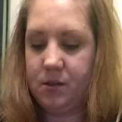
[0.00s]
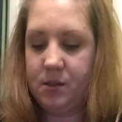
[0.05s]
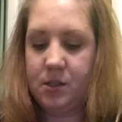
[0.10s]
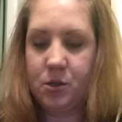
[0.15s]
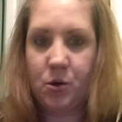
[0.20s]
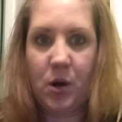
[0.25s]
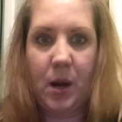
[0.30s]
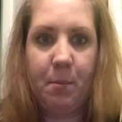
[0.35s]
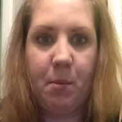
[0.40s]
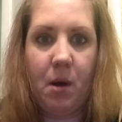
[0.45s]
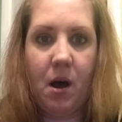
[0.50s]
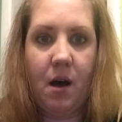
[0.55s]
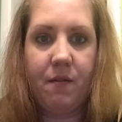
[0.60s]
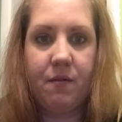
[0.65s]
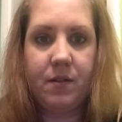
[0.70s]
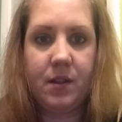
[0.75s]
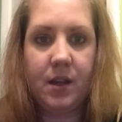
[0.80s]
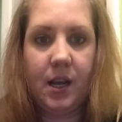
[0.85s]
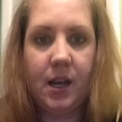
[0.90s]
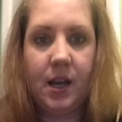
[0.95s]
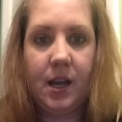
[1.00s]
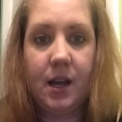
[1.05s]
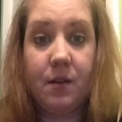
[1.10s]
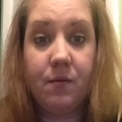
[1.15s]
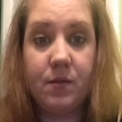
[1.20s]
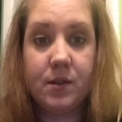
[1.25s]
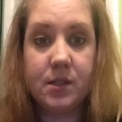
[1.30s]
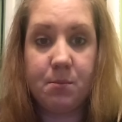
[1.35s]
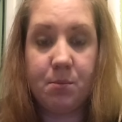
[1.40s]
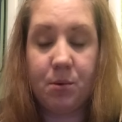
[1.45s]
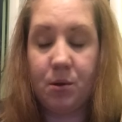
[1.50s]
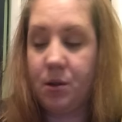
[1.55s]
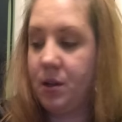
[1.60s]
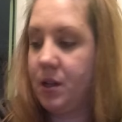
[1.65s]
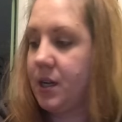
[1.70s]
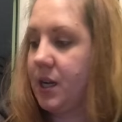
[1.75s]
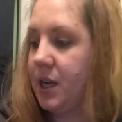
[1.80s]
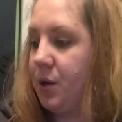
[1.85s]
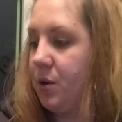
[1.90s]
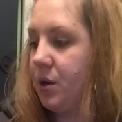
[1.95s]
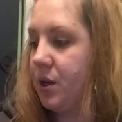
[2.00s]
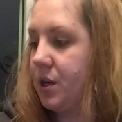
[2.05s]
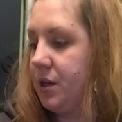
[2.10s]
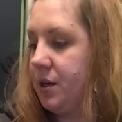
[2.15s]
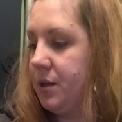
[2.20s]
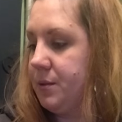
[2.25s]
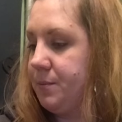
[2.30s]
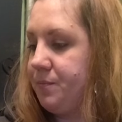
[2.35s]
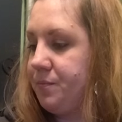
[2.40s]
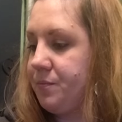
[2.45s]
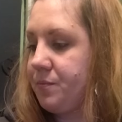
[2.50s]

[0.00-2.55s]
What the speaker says: scrape off the invisible cuticle.